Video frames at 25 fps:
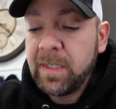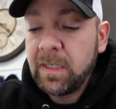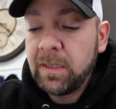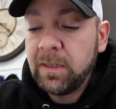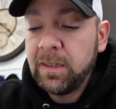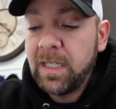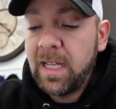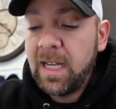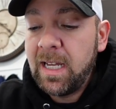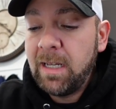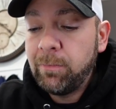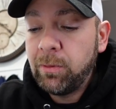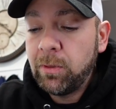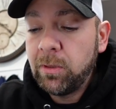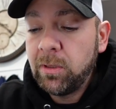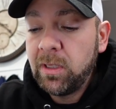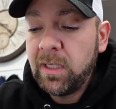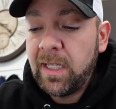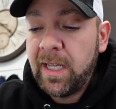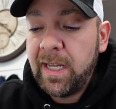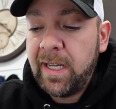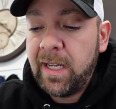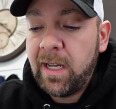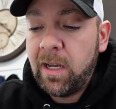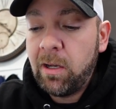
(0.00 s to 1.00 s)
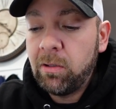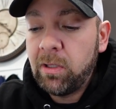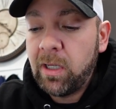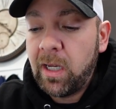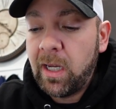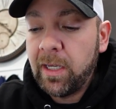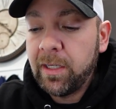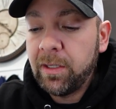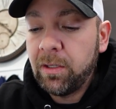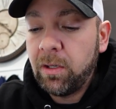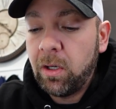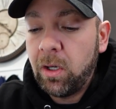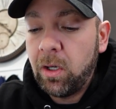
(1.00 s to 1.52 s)
label layout
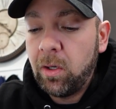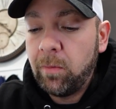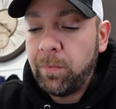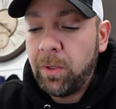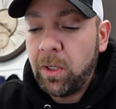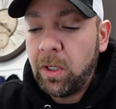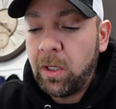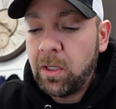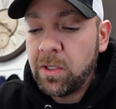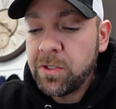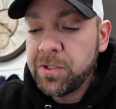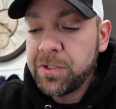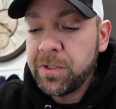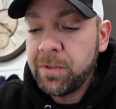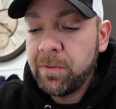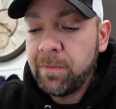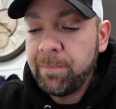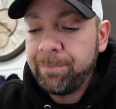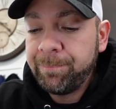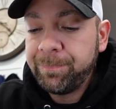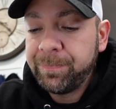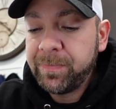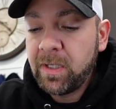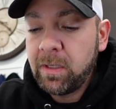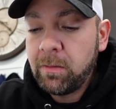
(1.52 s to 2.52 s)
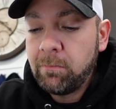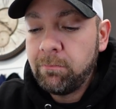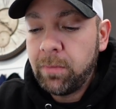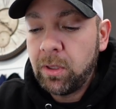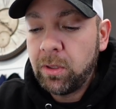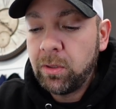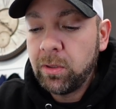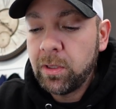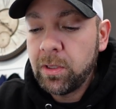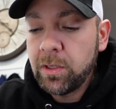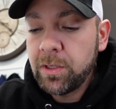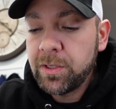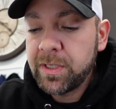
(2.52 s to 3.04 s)
on all balls.
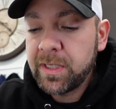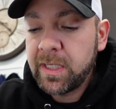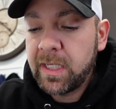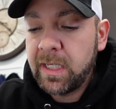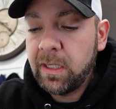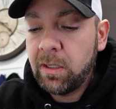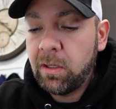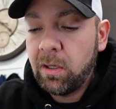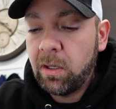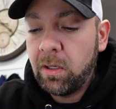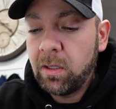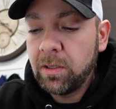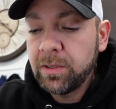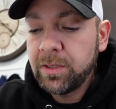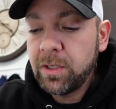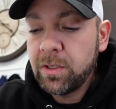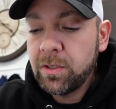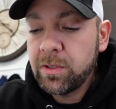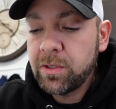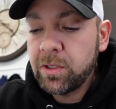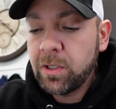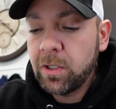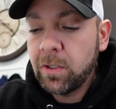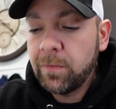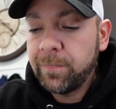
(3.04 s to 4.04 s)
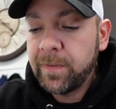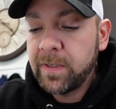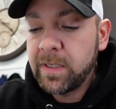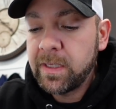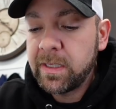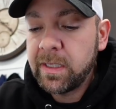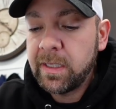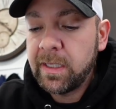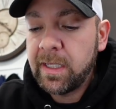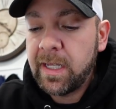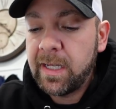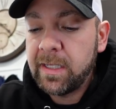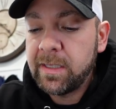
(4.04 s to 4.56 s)
Bowlers can alter surface
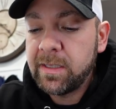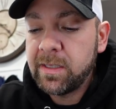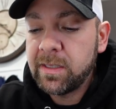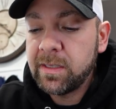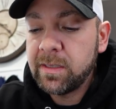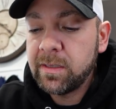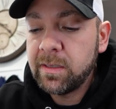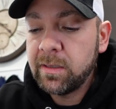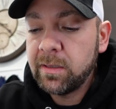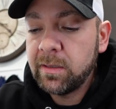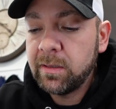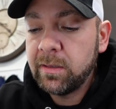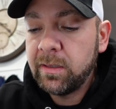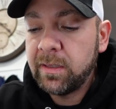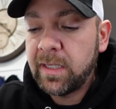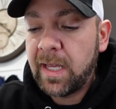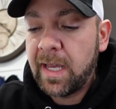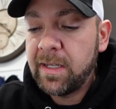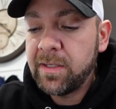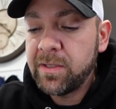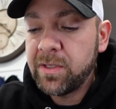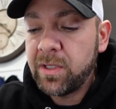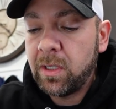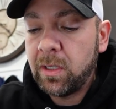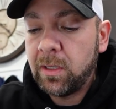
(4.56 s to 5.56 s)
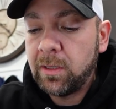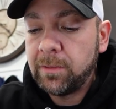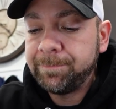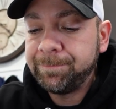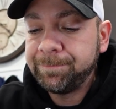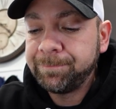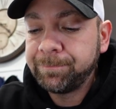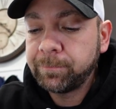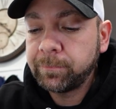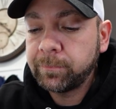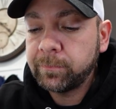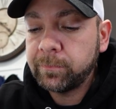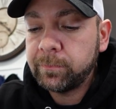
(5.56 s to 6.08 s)
and that's that is all.
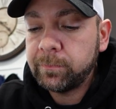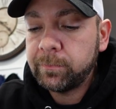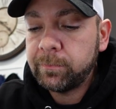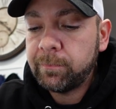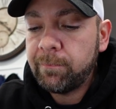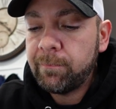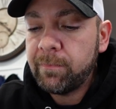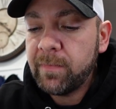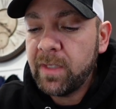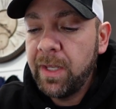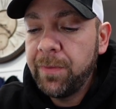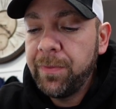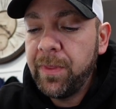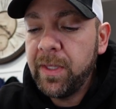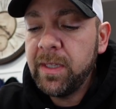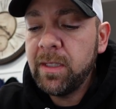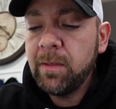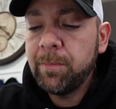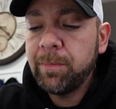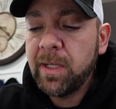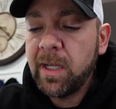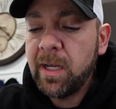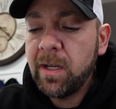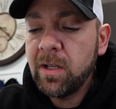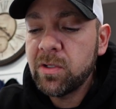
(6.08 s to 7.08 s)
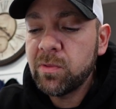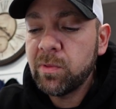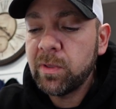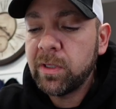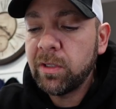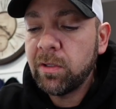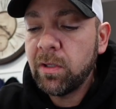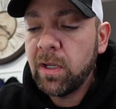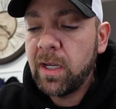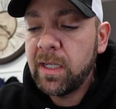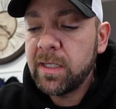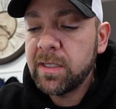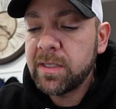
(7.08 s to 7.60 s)
Then the players with the
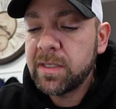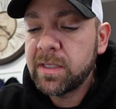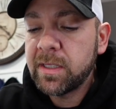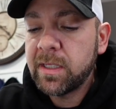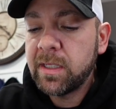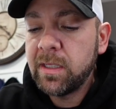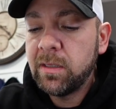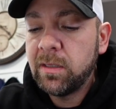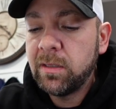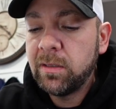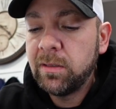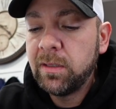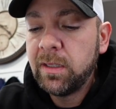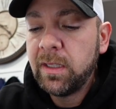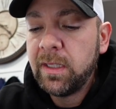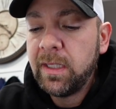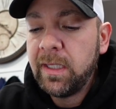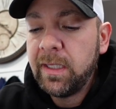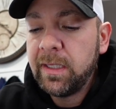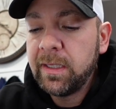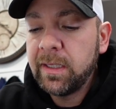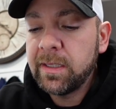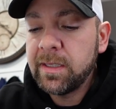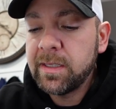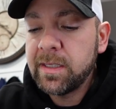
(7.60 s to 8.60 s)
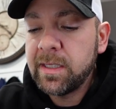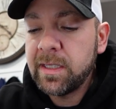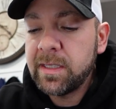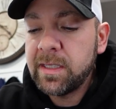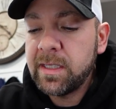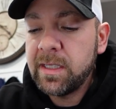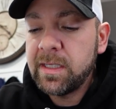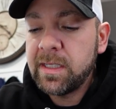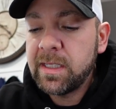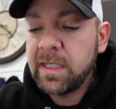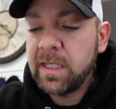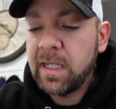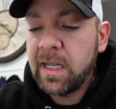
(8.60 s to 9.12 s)
greatest skill,
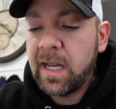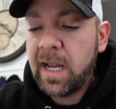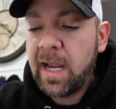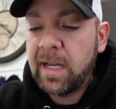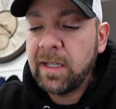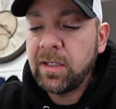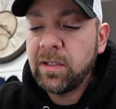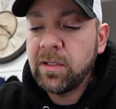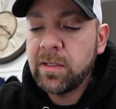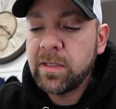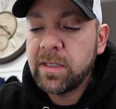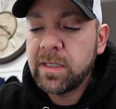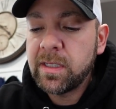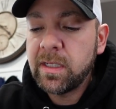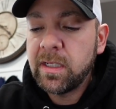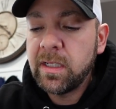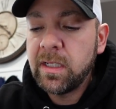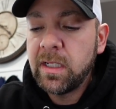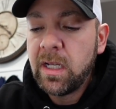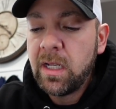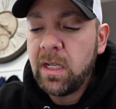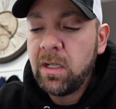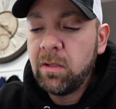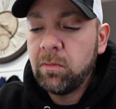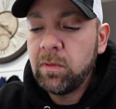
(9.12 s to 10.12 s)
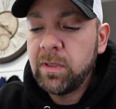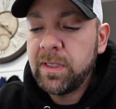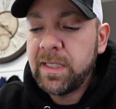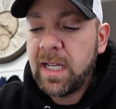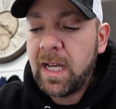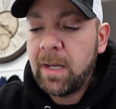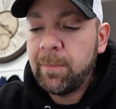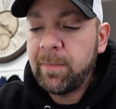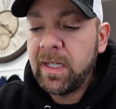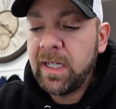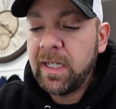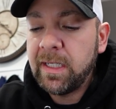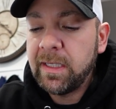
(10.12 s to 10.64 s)
consistency and accuracy would
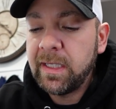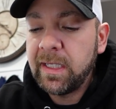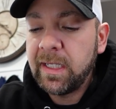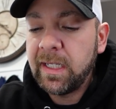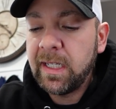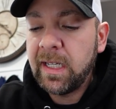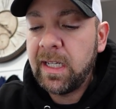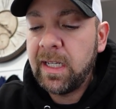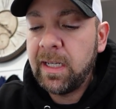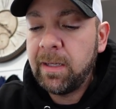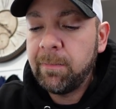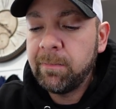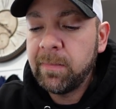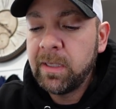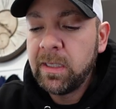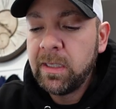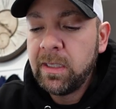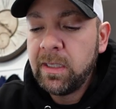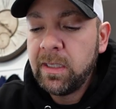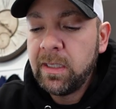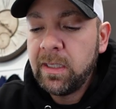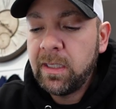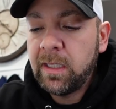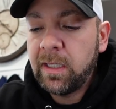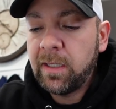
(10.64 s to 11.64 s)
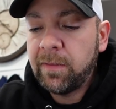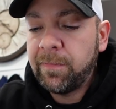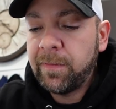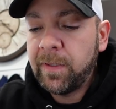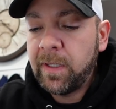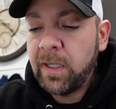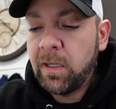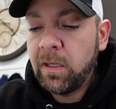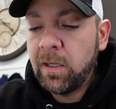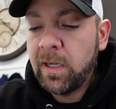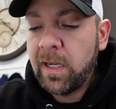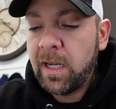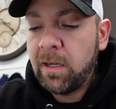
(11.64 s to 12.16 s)
dominate the game if
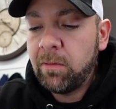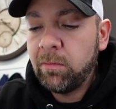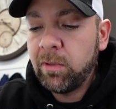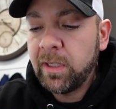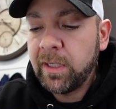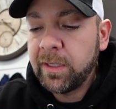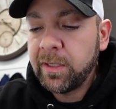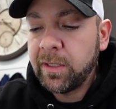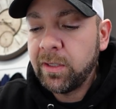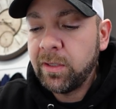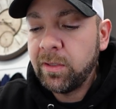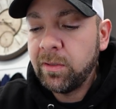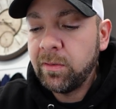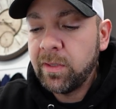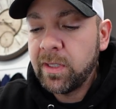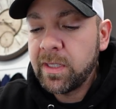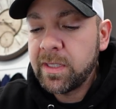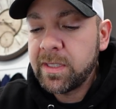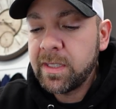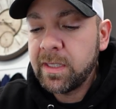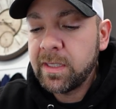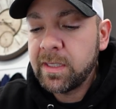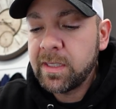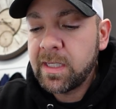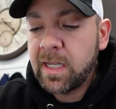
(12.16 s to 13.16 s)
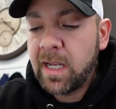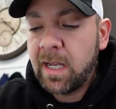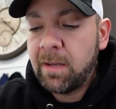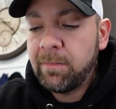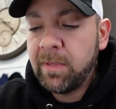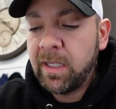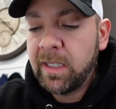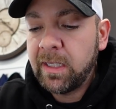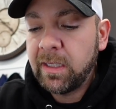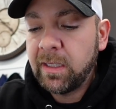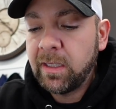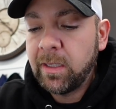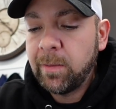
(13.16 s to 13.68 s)
they are not willing to do this, then stop
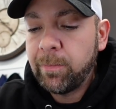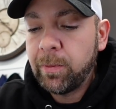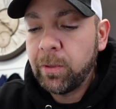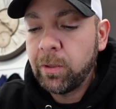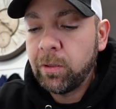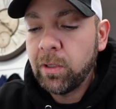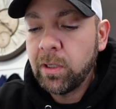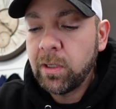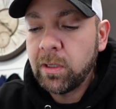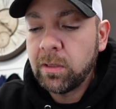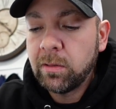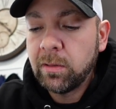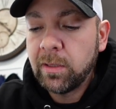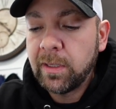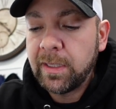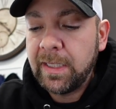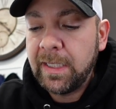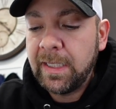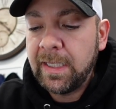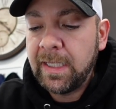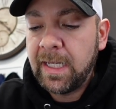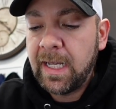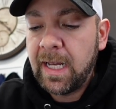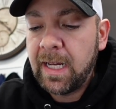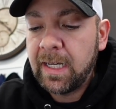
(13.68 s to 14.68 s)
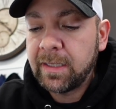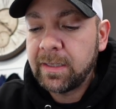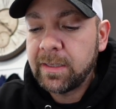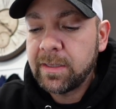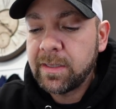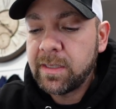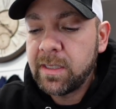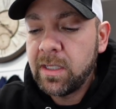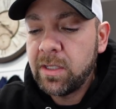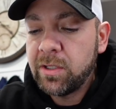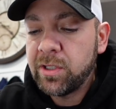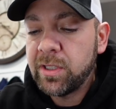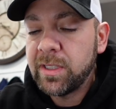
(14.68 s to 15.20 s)
making hypocritical and idiotic
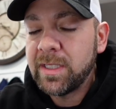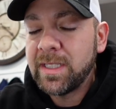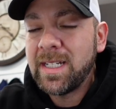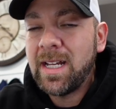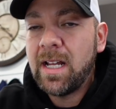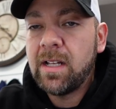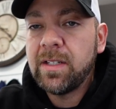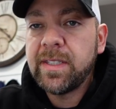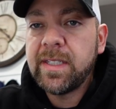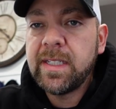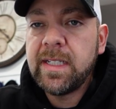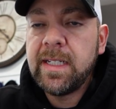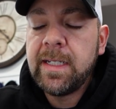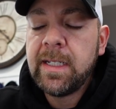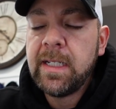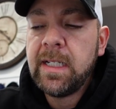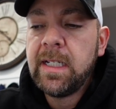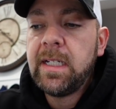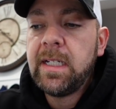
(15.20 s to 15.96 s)
decisions. Now, see,